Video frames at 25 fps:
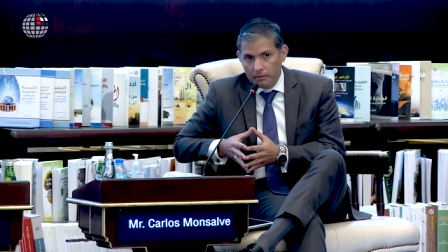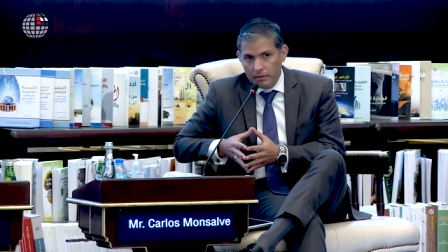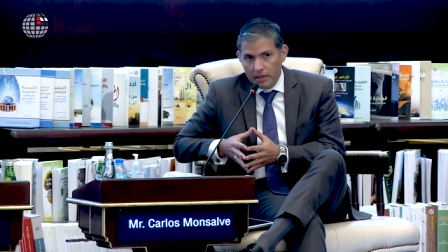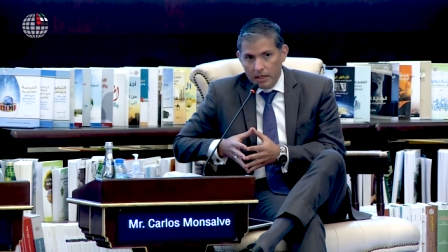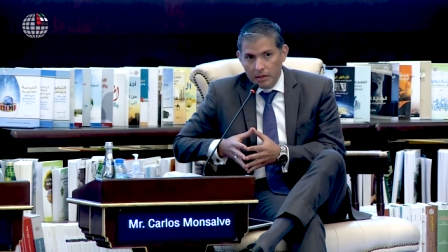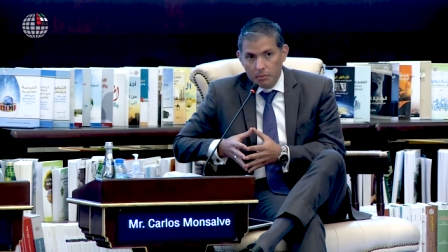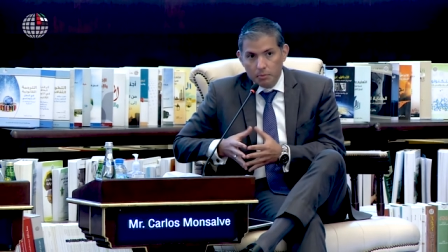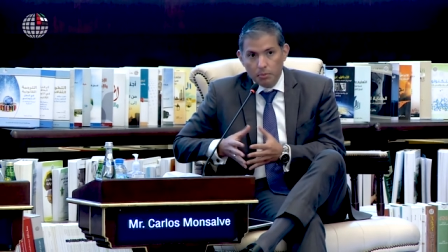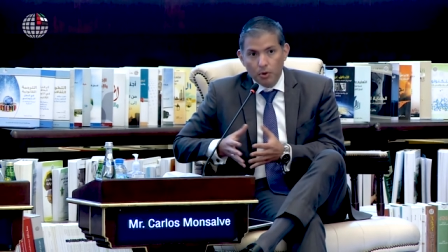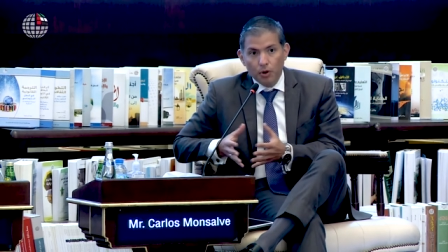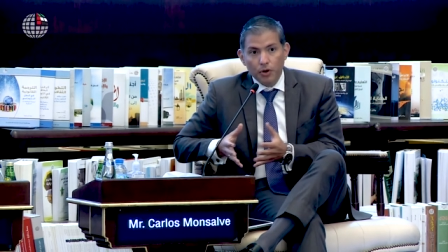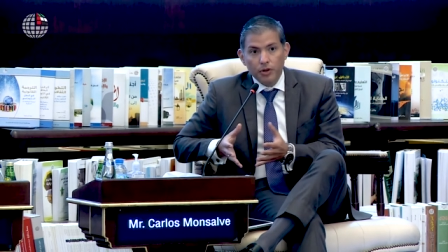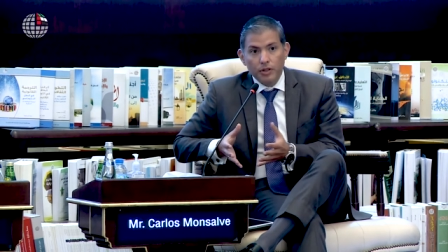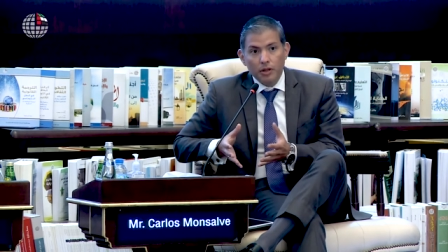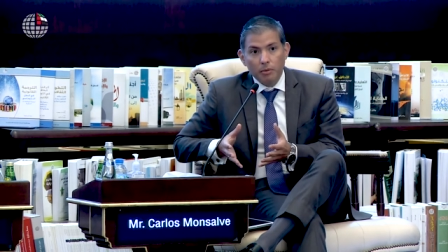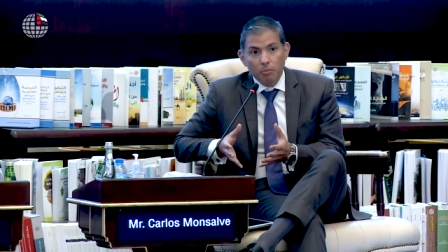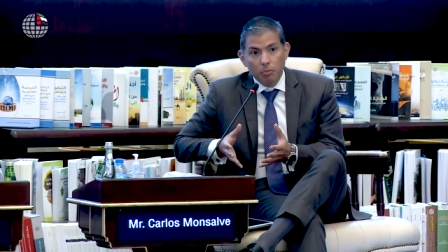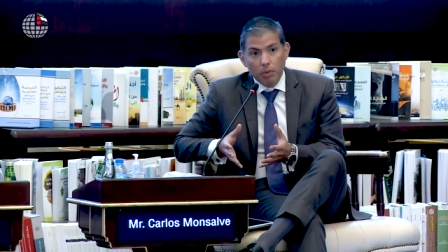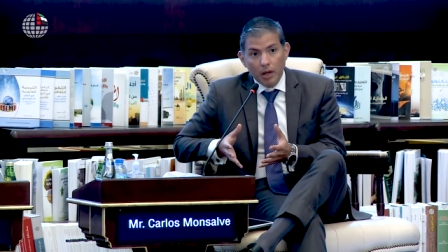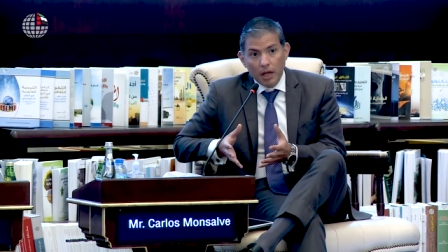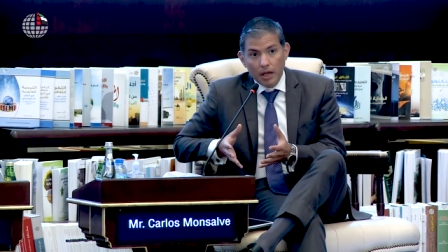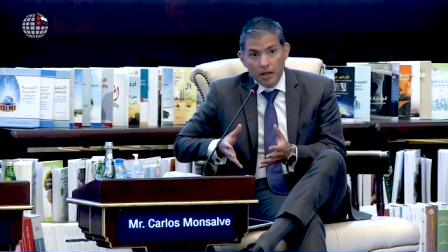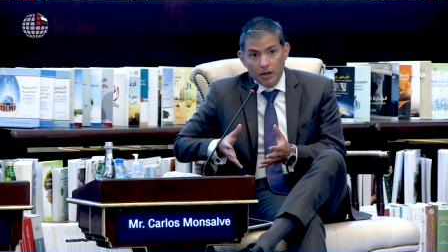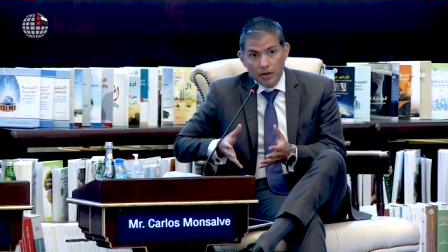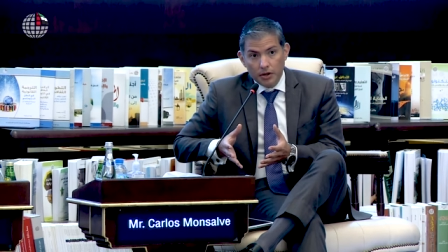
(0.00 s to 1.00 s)
important
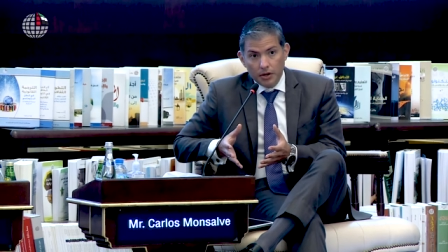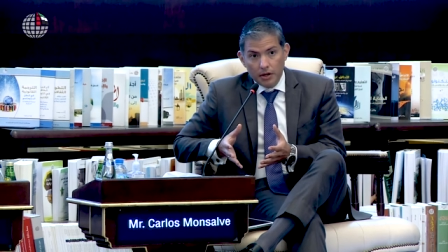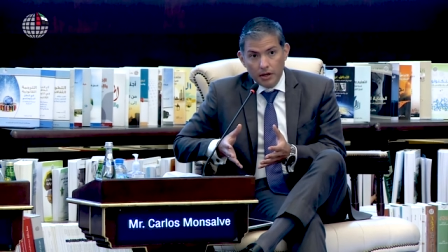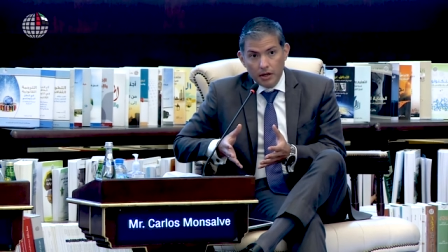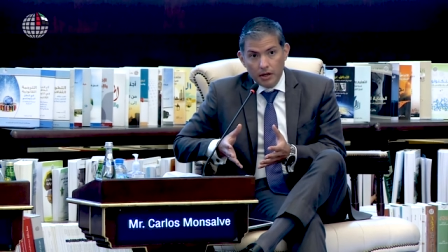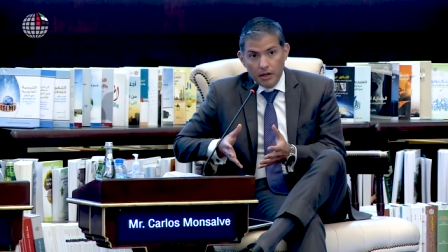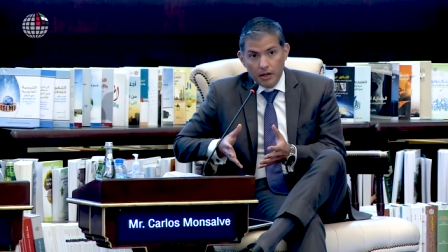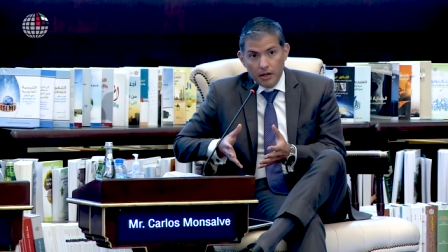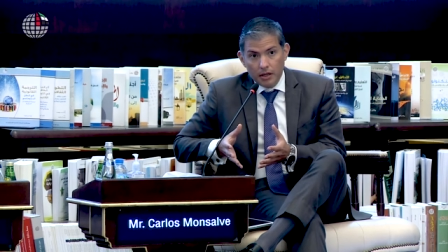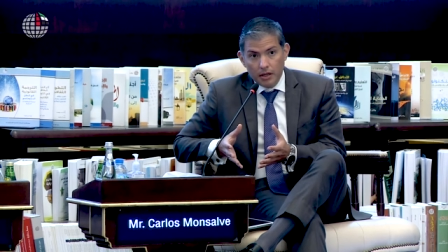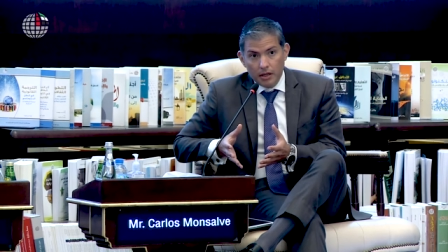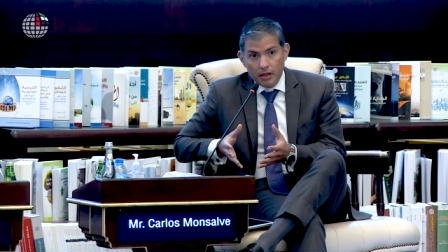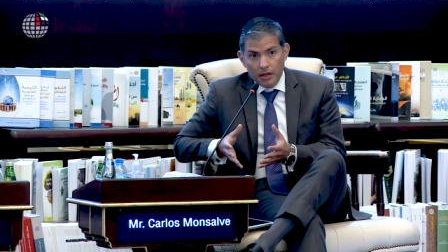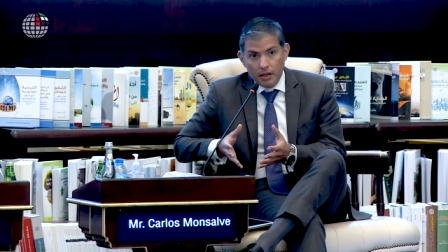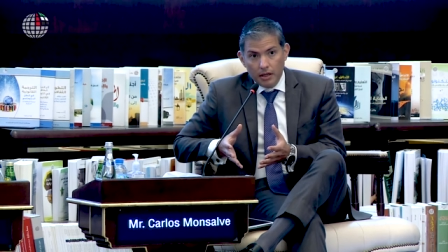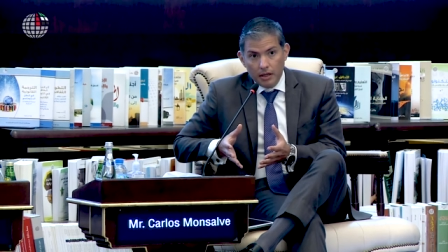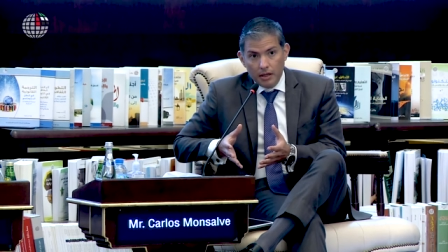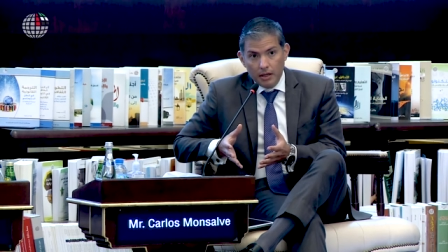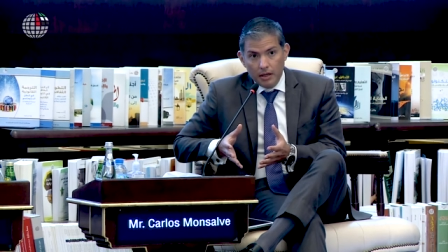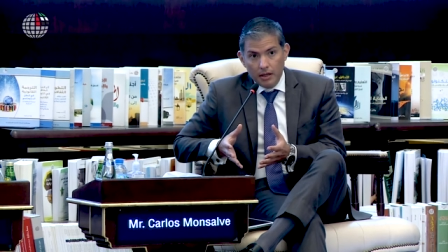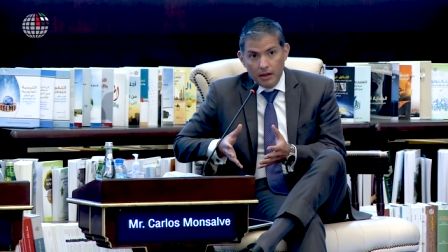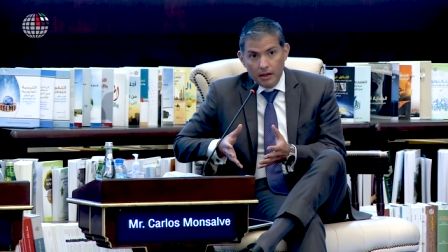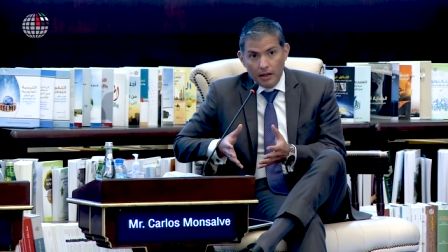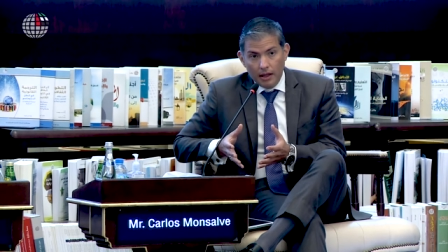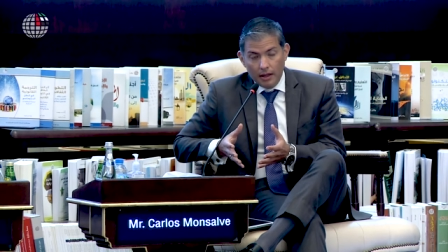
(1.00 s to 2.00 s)
player
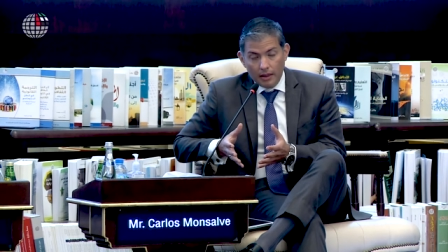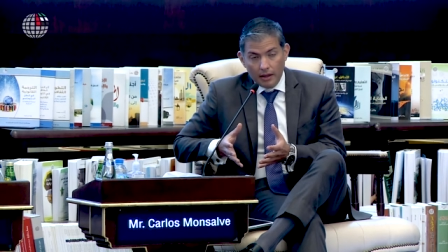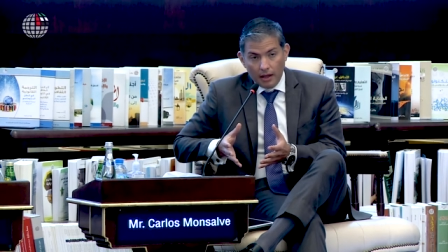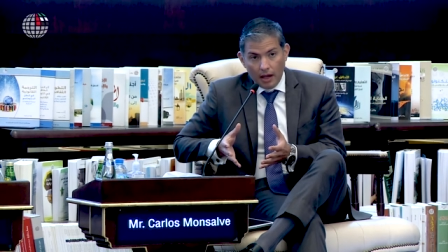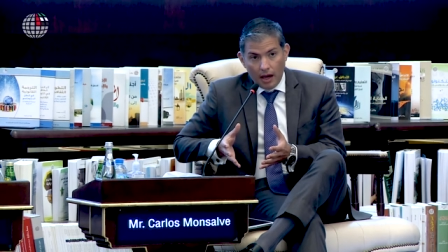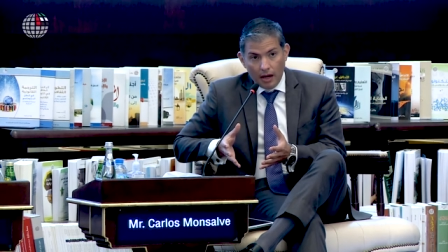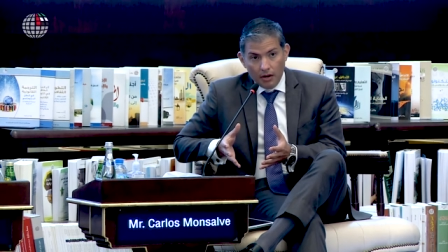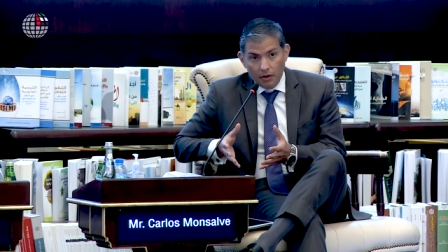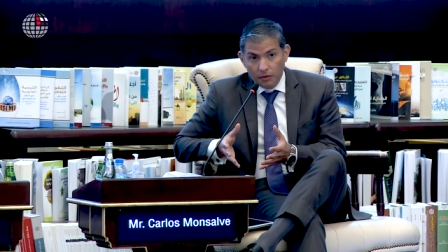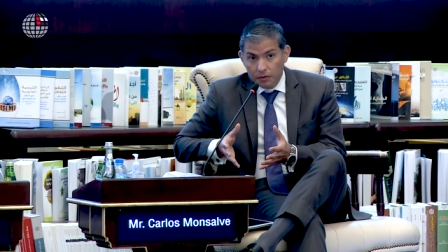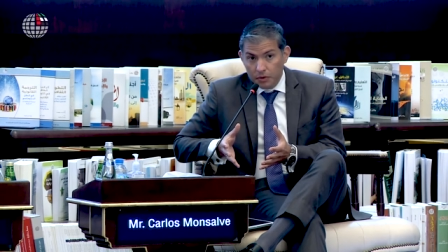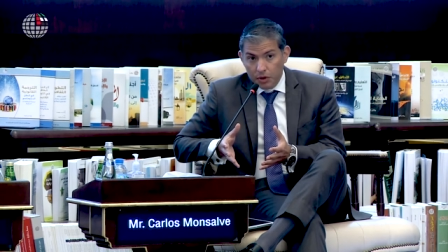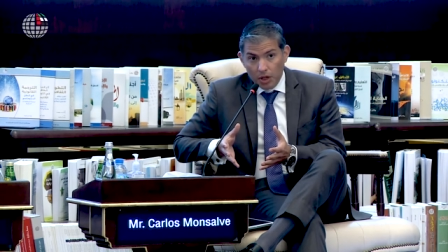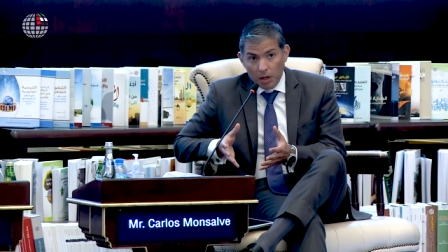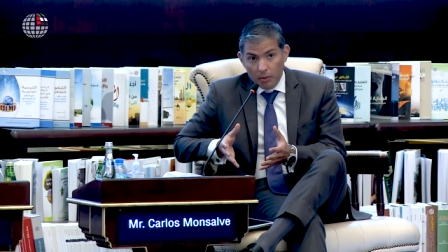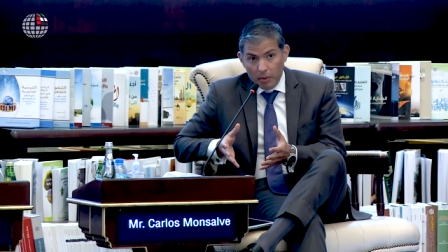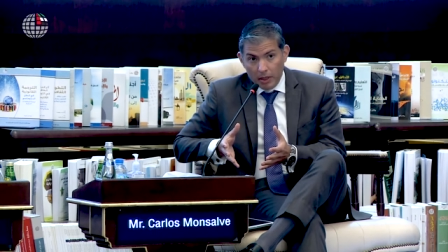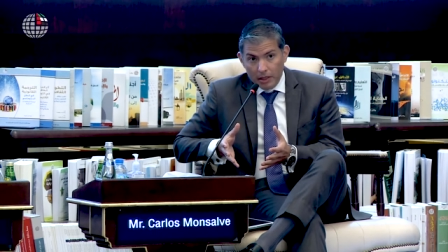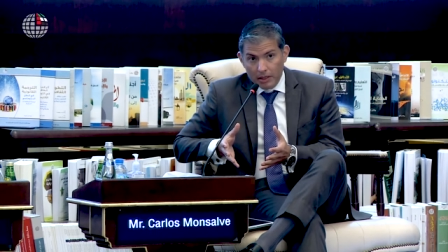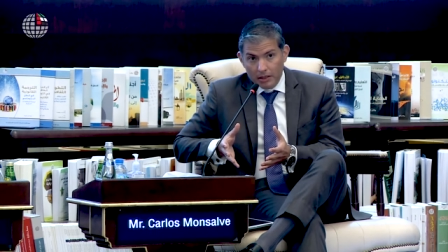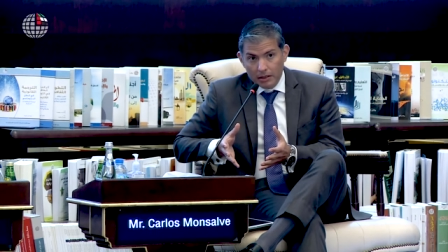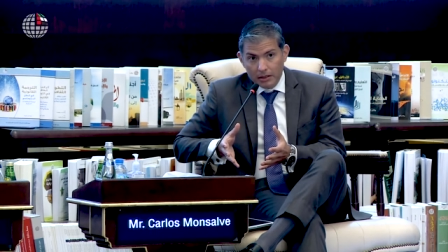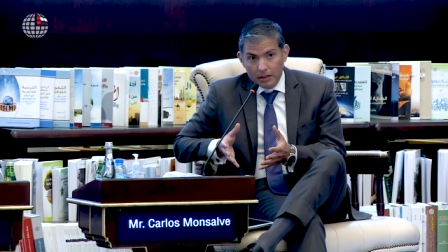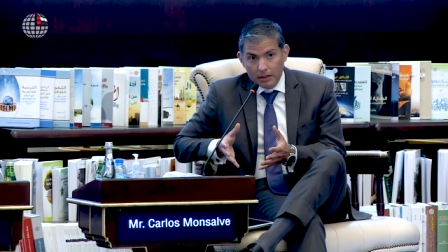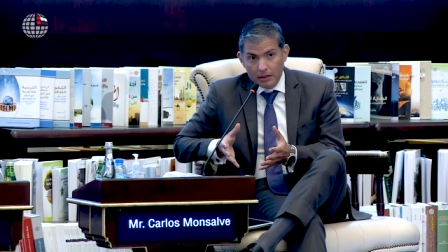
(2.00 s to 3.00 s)
in that kind of
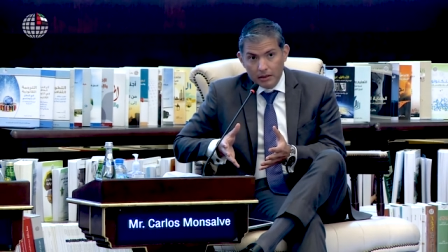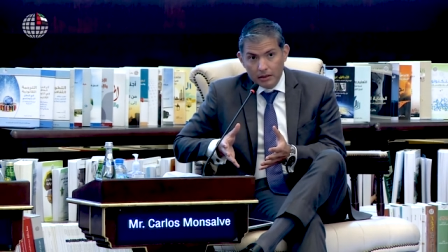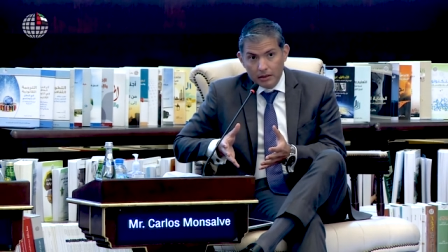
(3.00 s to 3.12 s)
summit.